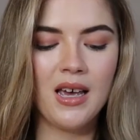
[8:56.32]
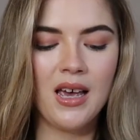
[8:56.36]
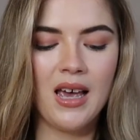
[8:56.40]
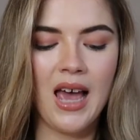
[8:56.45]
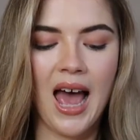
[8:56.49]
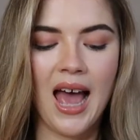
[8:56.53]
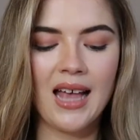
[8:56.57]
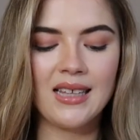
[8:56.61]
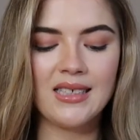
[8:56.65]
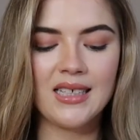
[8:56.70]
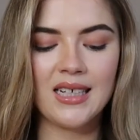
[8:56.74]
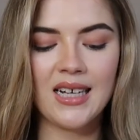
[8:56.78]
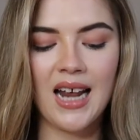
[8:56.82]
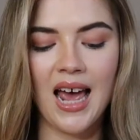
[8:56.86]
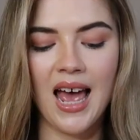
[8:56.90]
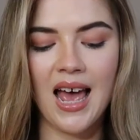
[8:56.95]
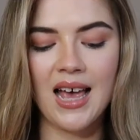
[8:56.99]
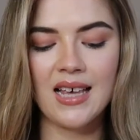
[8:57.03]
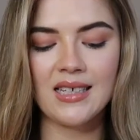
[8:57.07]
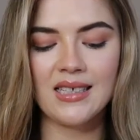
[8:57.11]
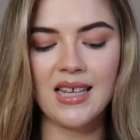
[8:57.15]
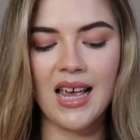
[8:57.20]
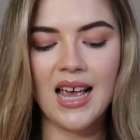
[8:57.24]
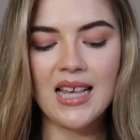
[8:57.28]
and it
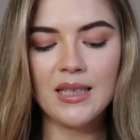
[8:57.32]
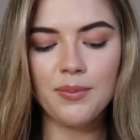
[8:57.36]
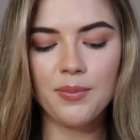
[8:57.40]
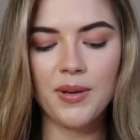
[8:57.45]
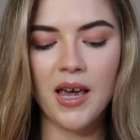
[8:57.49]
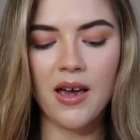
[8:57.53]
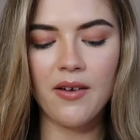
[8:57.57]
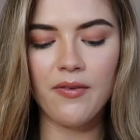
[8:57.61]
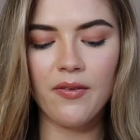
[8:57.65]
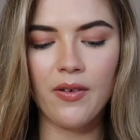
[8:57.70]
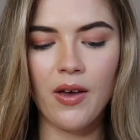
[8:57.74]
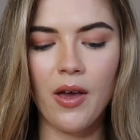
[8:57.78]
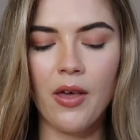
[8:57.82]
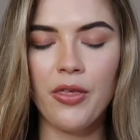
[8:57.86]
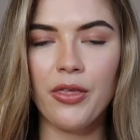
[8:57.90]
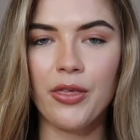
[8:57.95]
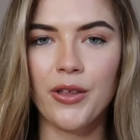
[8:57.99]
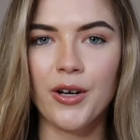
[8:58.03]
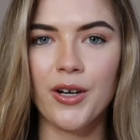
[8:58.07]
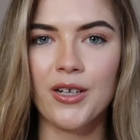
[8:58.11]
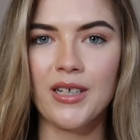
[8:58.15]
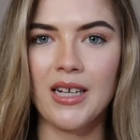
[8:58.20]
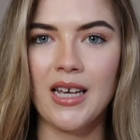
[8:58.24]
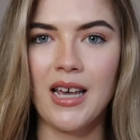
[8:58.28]
has SPF
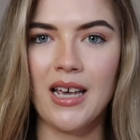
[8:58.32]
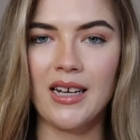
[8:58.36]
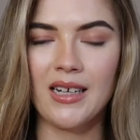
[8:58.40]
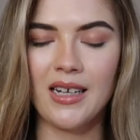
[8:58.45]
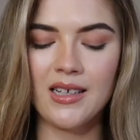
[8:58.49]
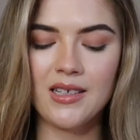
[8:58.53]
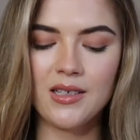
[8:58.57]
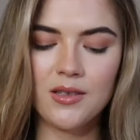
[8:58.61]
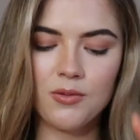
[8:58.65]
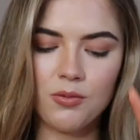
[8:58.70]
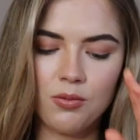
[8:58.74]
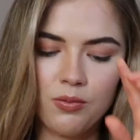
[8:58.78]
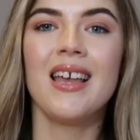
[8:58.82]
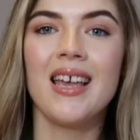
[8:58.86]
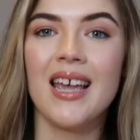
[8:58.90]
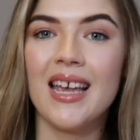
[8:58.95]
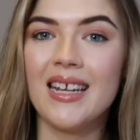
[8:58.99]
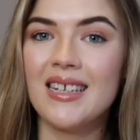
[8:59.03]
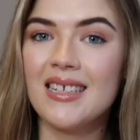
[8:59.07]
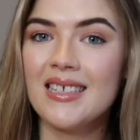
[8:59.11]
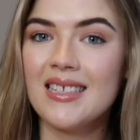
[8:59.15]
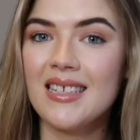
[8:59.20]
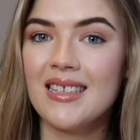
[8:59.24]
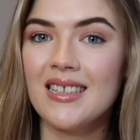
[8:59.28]
30 in it.
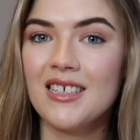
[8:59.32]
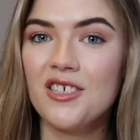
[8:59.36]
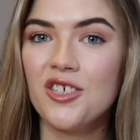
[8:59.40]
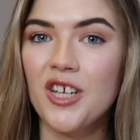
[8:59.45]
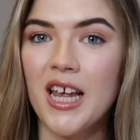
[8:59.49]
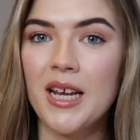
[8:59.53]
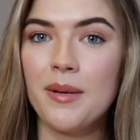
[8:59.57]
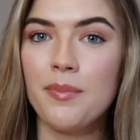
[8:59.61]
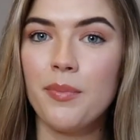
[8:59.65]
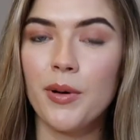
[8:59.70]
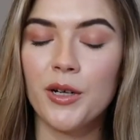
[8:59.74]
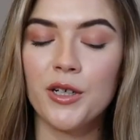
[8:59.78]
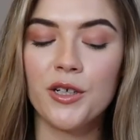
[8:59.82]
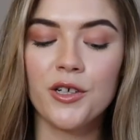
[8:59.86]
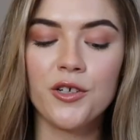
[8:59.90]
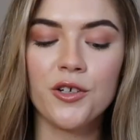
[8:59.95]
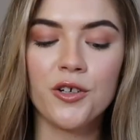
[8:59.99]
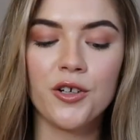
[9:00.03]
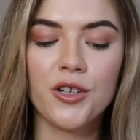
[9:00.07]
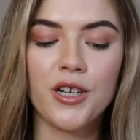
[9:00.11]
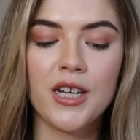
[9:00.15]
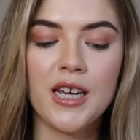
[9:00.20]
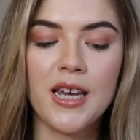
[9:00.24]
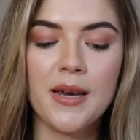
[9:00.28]
It is in the shade
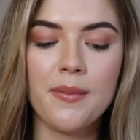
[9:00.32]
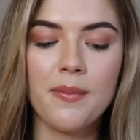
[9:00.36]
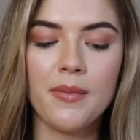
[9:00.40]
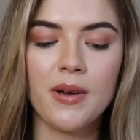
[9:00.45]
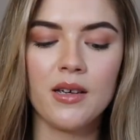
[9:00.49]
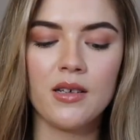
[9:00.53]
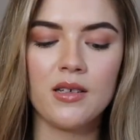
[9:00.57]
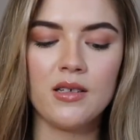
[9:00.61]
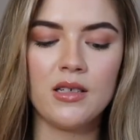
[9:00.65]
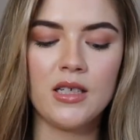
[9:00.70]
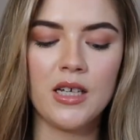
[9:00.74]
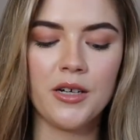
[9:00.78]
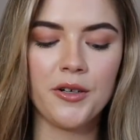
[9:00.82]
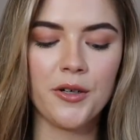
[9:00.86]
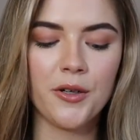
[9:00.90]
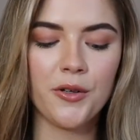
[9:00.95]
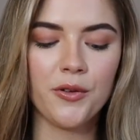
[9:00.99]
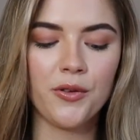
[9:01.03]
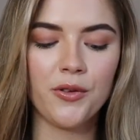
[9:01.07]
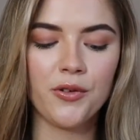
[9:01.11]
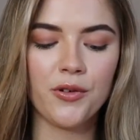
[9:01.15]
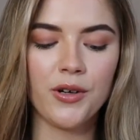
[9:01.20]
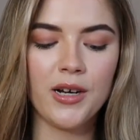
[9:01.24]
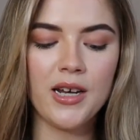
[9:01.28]
Buttercream
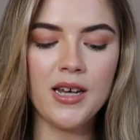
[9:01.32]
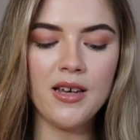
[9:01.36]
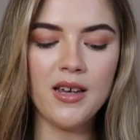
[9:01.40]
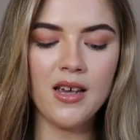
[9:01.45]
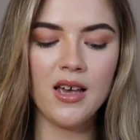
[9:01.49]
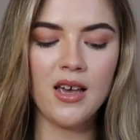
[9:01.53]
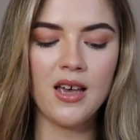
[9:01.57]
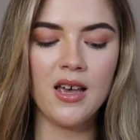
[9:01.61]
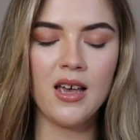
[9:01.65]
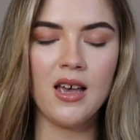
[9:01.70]
03.